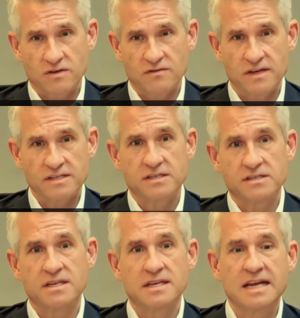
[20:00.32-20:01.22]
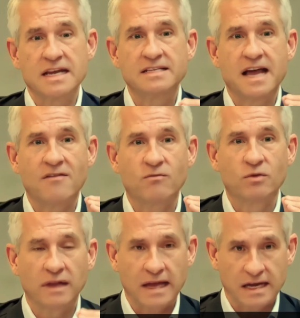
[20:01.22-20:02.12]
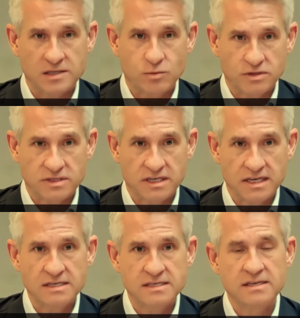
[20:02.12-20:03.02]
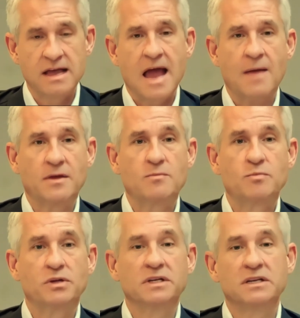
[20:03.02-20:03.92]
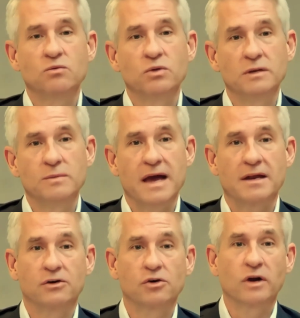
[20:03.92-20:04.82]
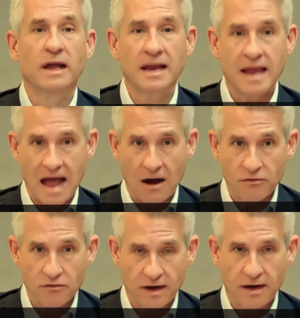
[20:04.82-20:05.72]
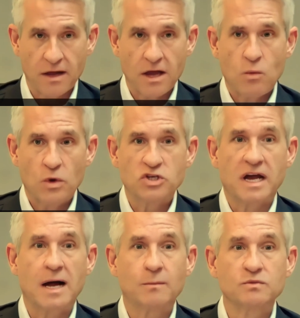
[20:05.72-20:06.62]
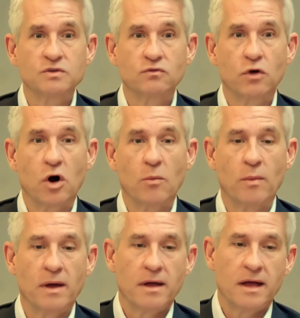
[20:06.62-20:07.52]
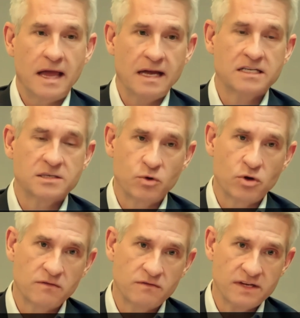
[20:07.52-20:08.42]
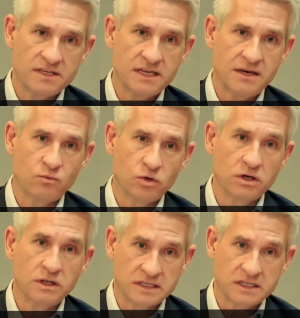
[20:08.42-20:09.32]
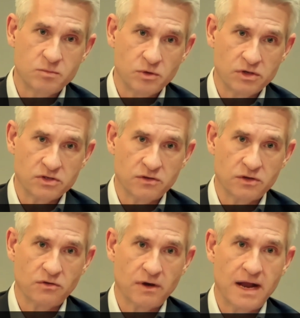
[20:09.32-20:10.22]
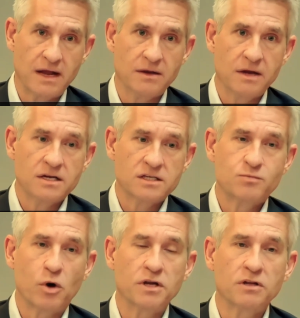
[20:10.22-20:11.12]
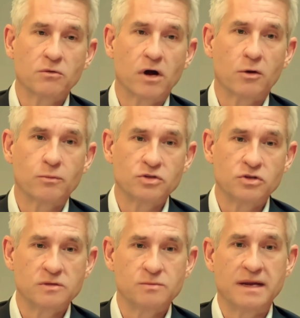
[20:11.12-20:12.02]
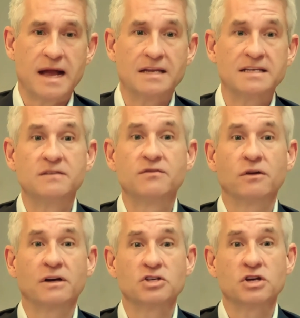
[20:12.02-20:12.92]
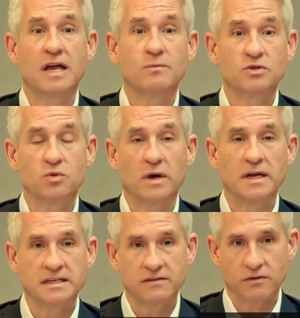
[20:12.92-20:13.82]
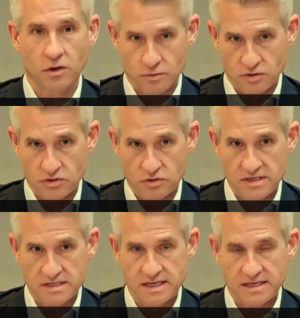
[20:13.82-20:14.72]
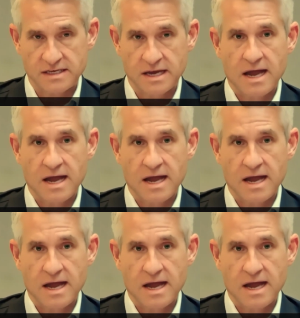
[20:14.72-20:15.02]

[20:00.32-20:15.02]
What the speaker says: of investors, the need to have real expertise and the ability to really be able to create alpha, which comes from expert investing, real experience on the ground, spotting the right opportunities, being able to differentiate between different opportunity sets